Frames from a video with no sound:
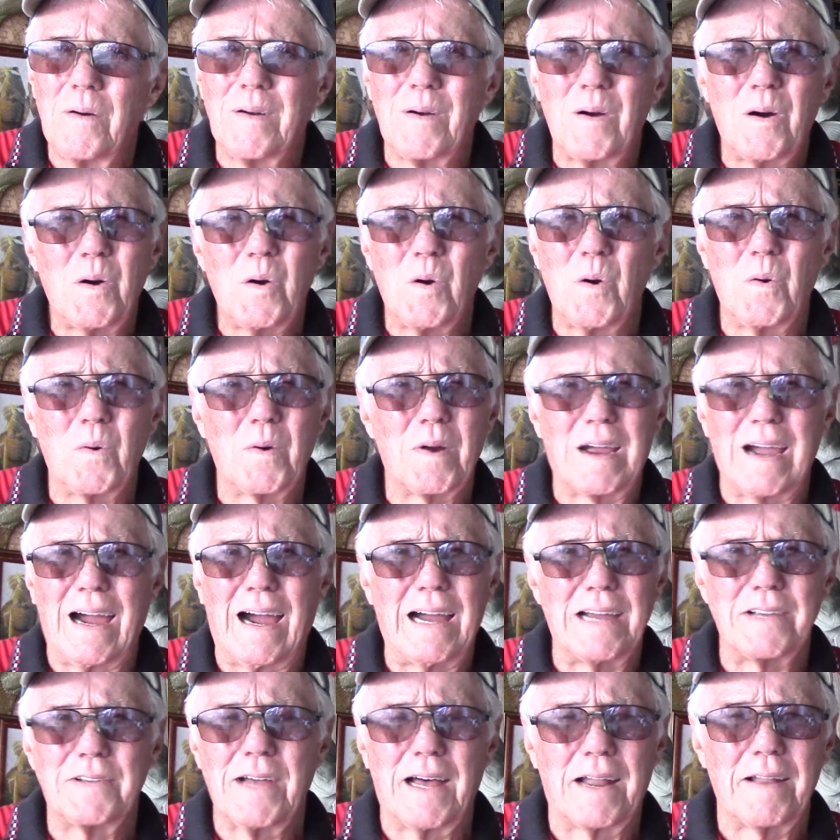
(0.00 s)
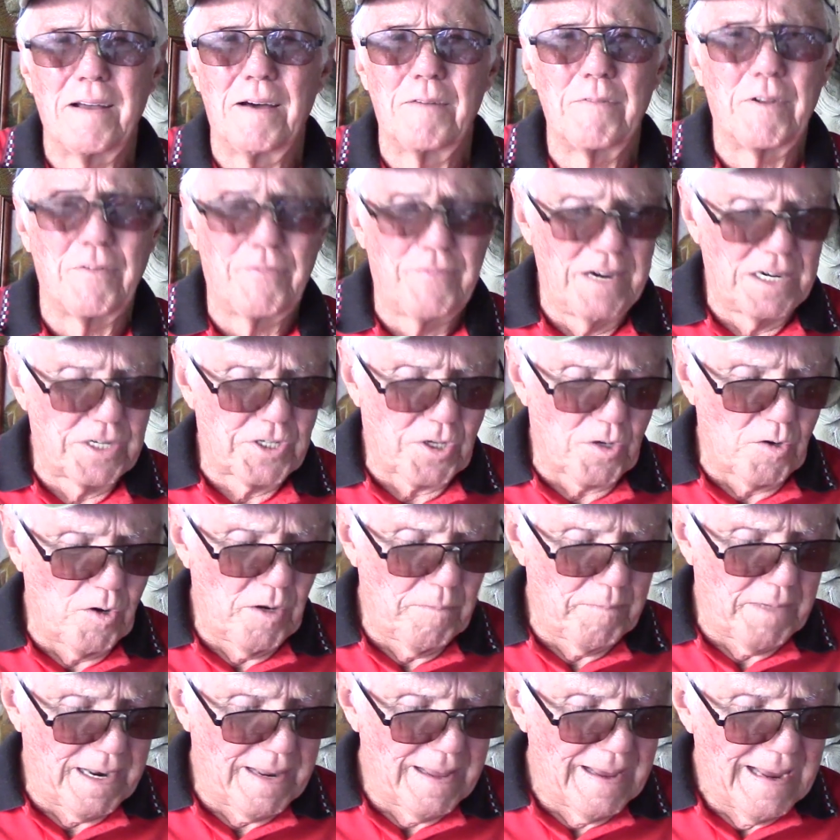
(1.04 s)
oh gosh, I love to fish
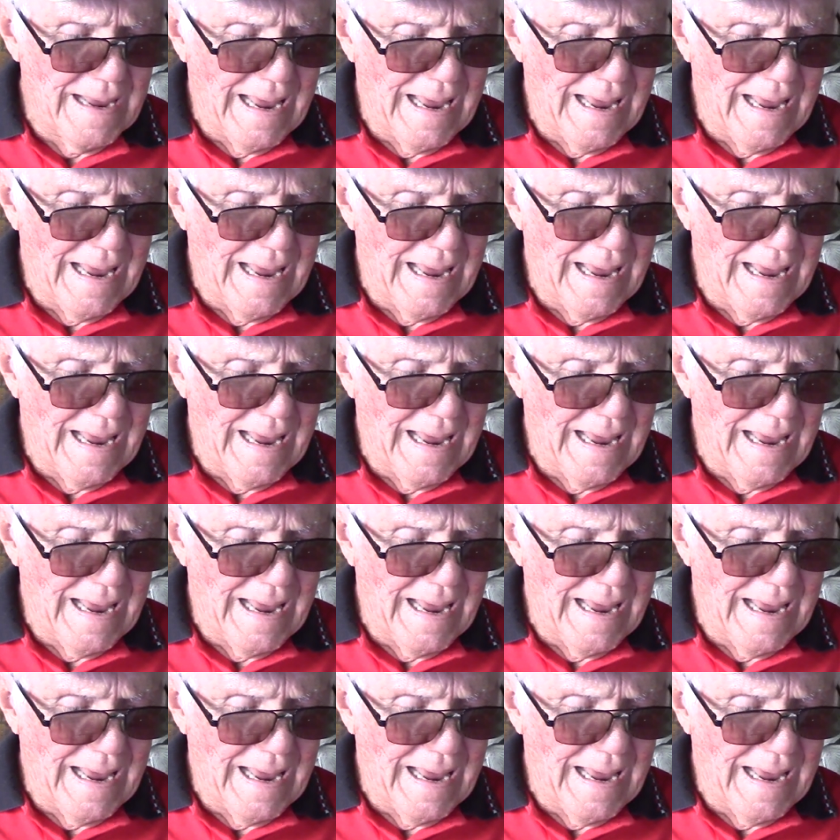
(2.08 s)
Truman.